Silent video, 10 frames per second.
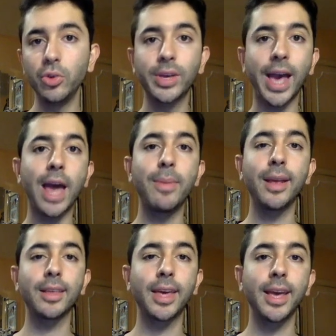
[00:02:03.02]
you can
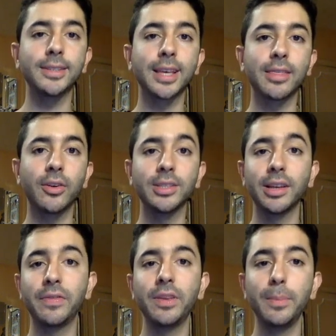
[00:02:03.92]
make the case that there is
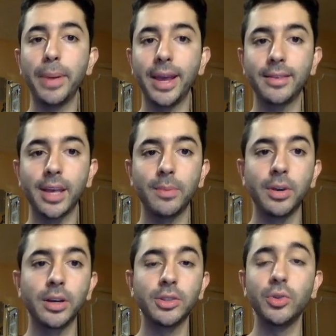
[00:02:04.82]
a fee baked in
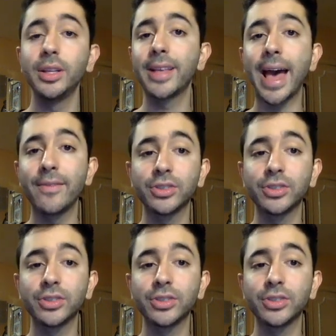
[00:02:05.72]
because you need to have